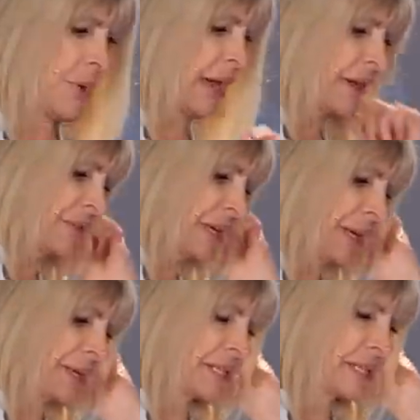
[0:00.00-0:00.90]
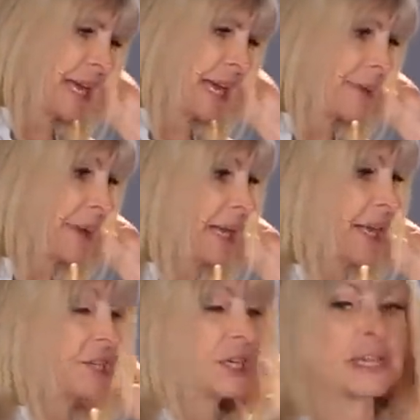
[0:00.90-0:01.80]
you have to understand about
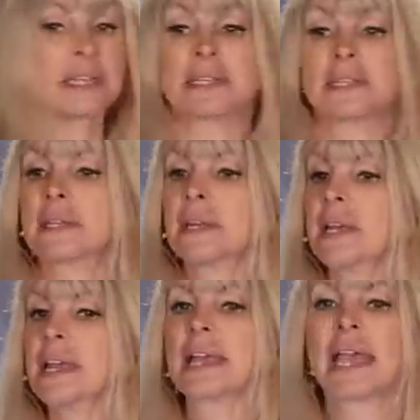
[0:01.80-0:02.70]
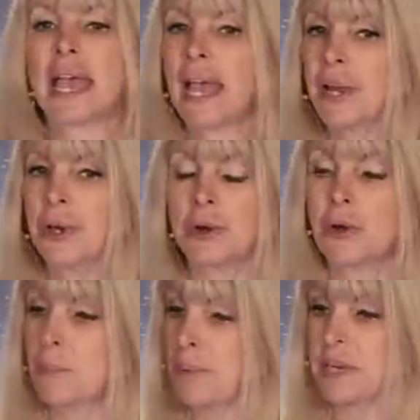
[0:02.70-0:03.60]
aging is it
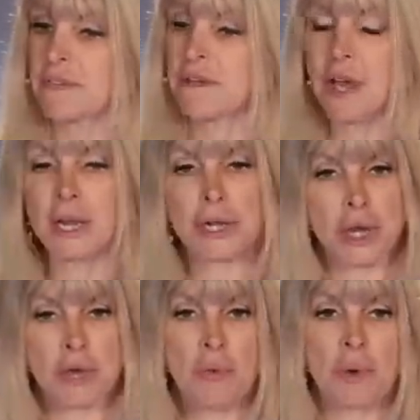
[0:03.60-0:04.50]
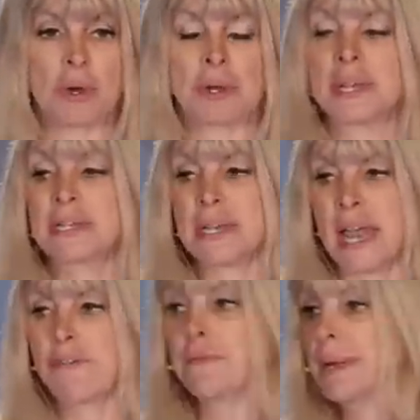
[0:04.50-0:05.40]
cannot be defined. No one has
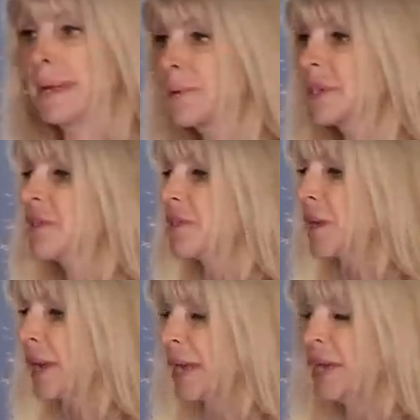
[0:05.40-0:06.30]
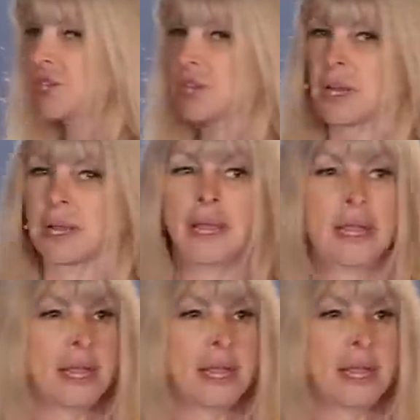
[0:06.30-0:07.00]
ever been able to define aging.